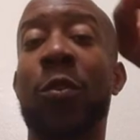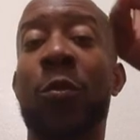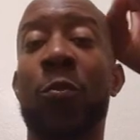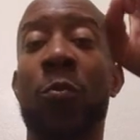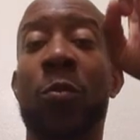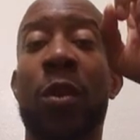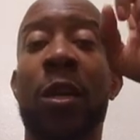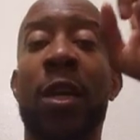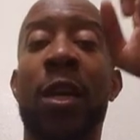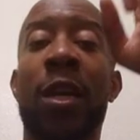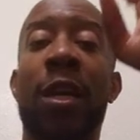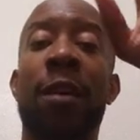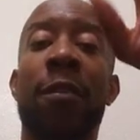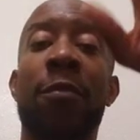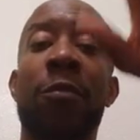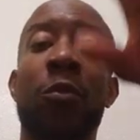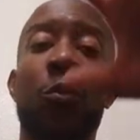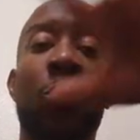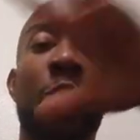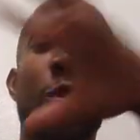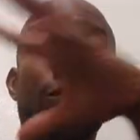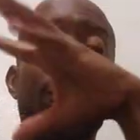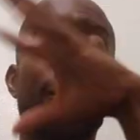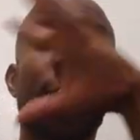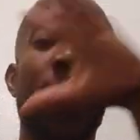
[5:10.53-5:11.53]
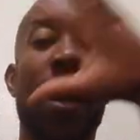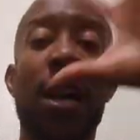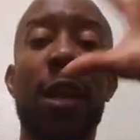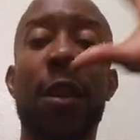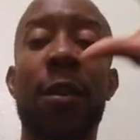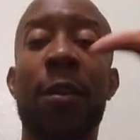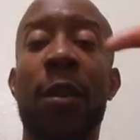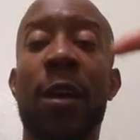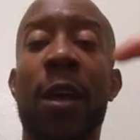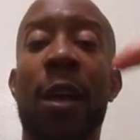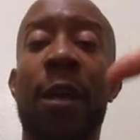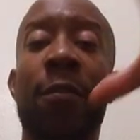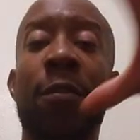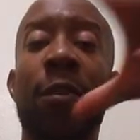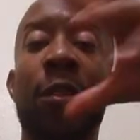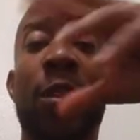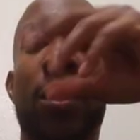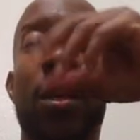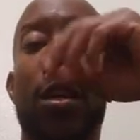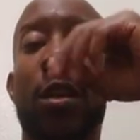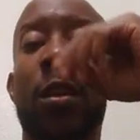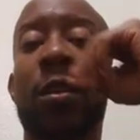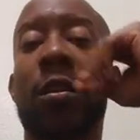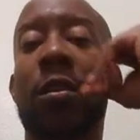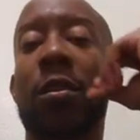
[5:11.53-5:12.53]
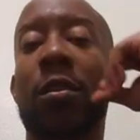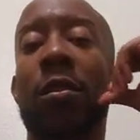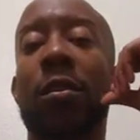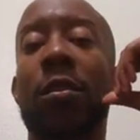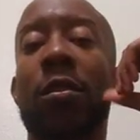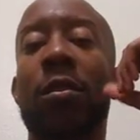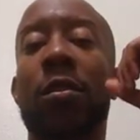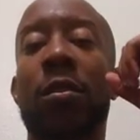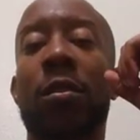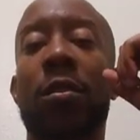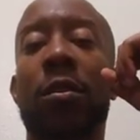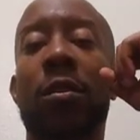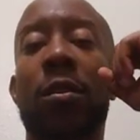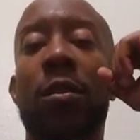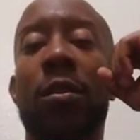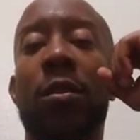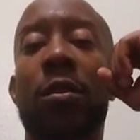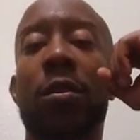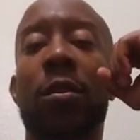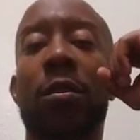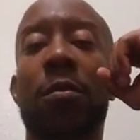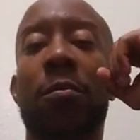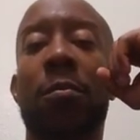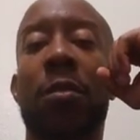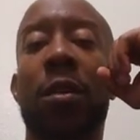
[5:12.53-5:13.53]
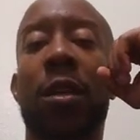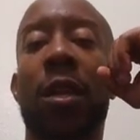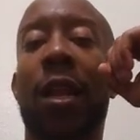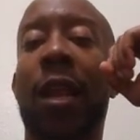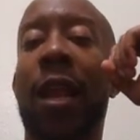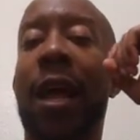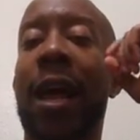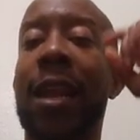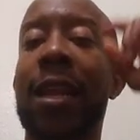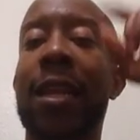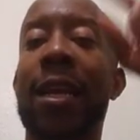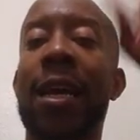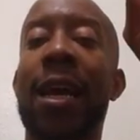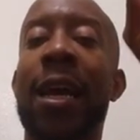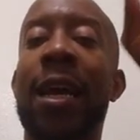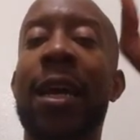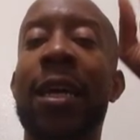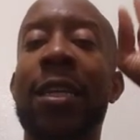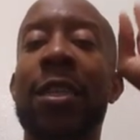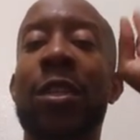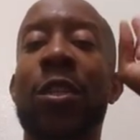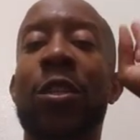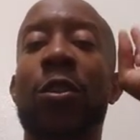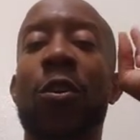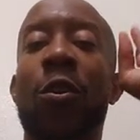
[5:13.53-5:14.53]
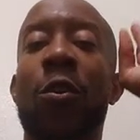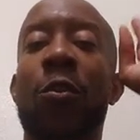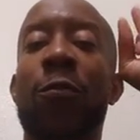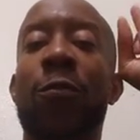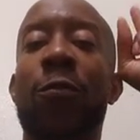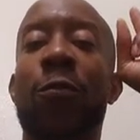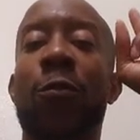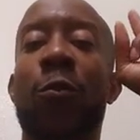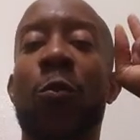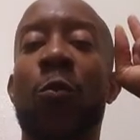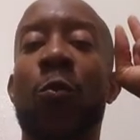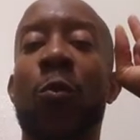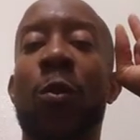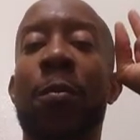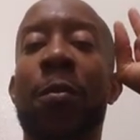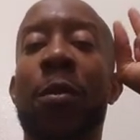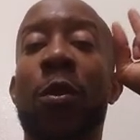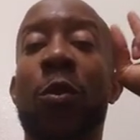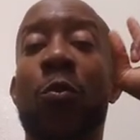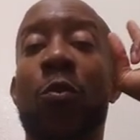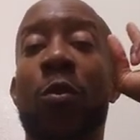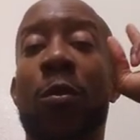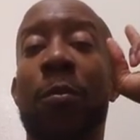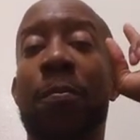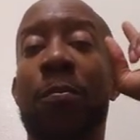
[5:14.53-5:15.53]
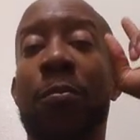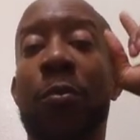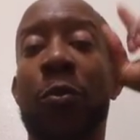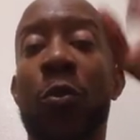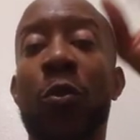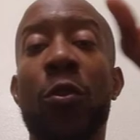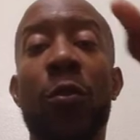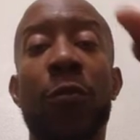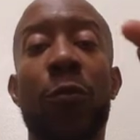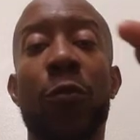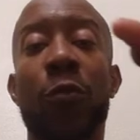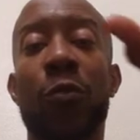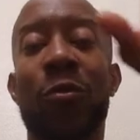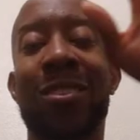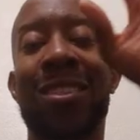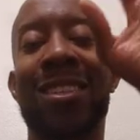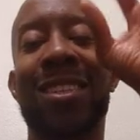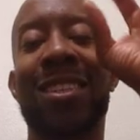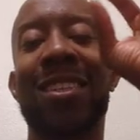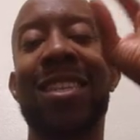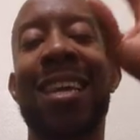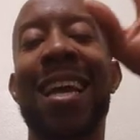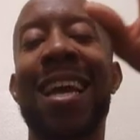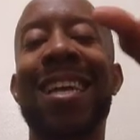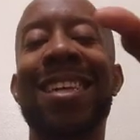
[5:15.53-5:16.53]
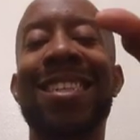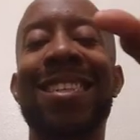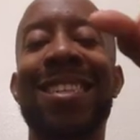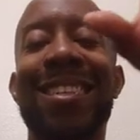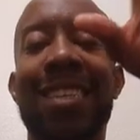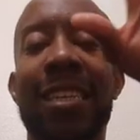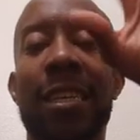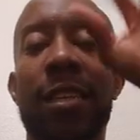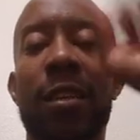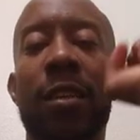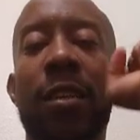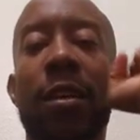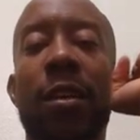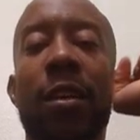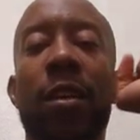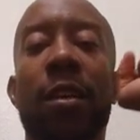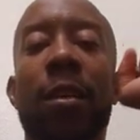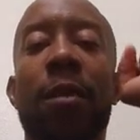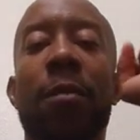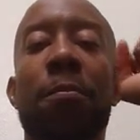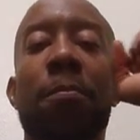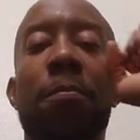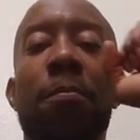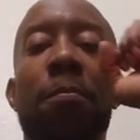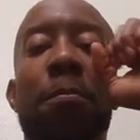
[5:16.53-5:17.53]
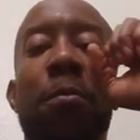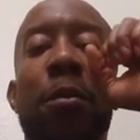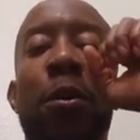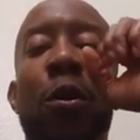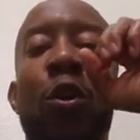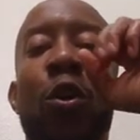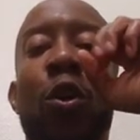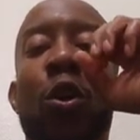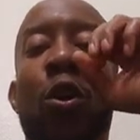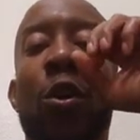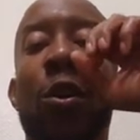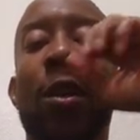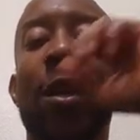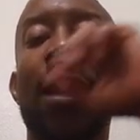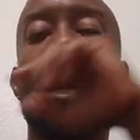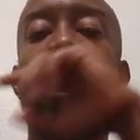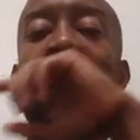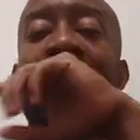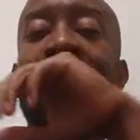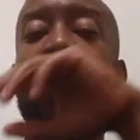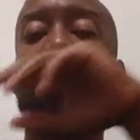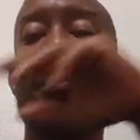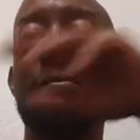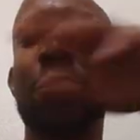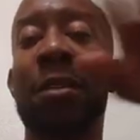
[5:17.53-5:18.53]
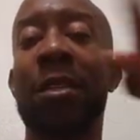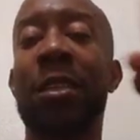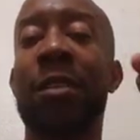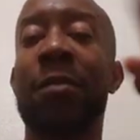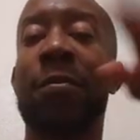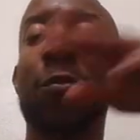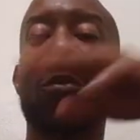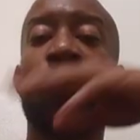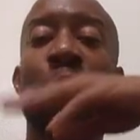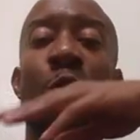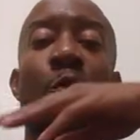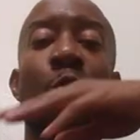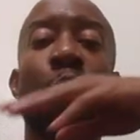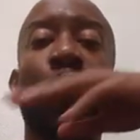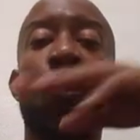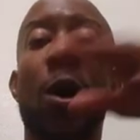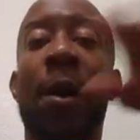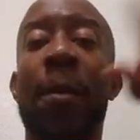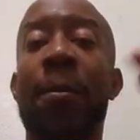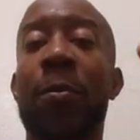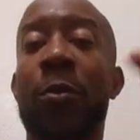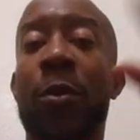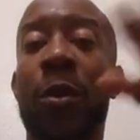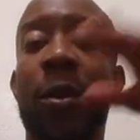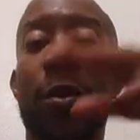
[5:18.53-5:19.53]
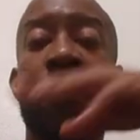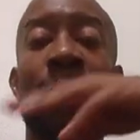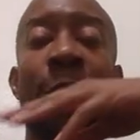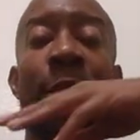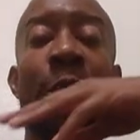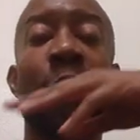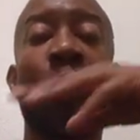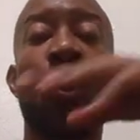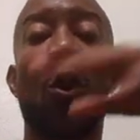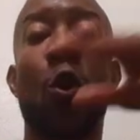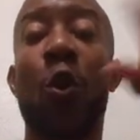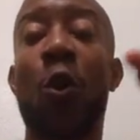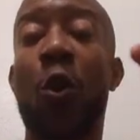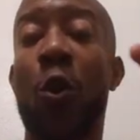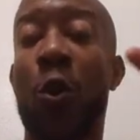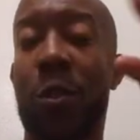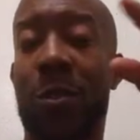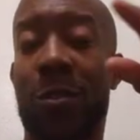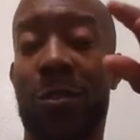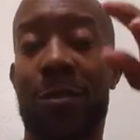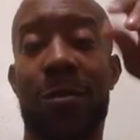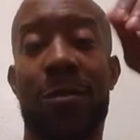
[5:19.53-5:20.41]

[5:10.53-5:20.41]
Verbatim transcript: You want to have, you can find everything. But a lot of guys go for women who are beautiful, sexy, but are not submissive or cooperative at all.